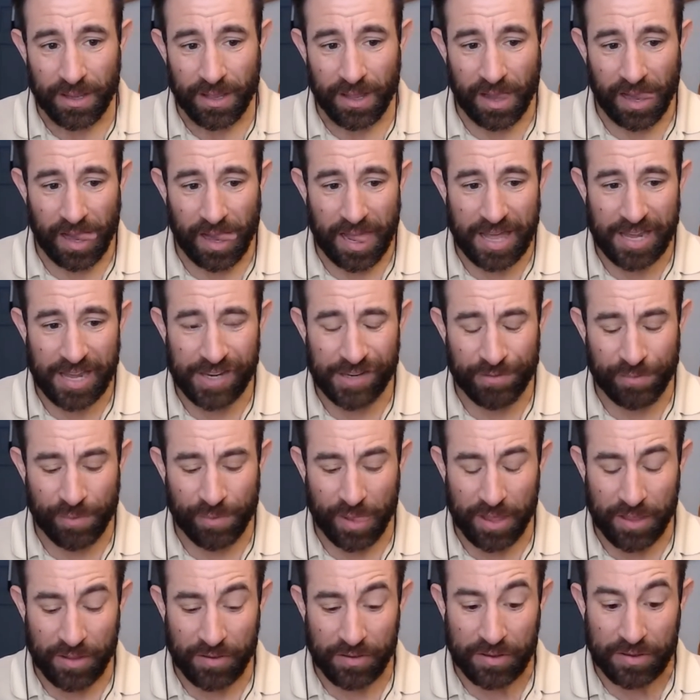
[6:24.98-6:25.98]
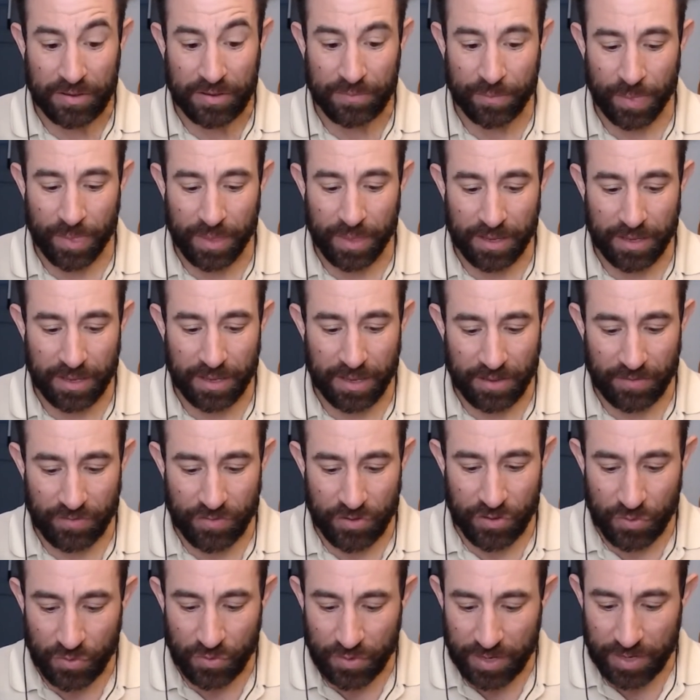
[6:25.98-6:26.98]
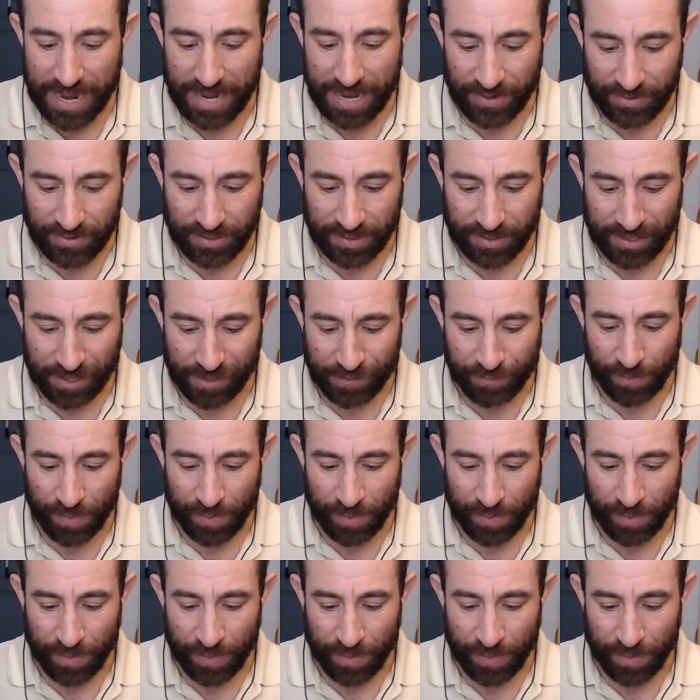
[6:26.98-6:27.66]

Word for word: And if you get there